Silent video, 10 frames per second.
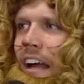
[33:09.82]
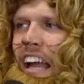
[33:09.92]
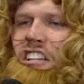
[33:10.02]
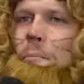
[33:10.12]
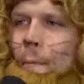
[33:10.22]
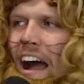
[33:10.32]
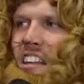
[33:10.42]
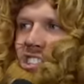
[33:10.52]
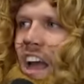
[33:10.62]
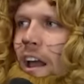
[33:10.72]
It's my
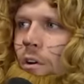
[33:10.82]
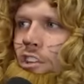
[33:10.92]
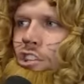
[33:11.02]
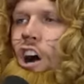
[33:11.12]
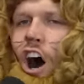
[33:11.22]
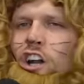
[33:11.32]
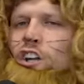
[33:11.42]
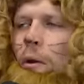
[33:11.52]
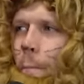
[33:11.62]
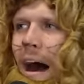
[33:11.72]
sandwich
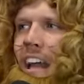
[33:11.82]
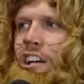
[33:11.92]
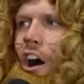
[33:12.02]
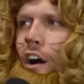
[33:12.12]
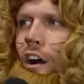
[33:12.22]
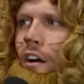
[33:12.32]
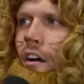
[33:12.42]
under my car.